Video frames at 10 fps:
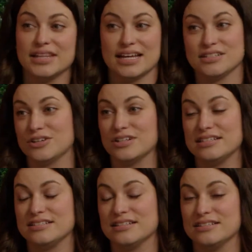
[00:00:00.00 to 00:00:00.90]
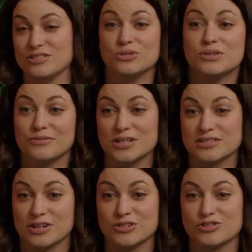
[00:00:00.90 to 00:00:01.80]
And that turned into 2 different
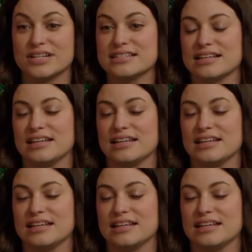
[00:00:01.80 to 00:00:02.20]
surgeries.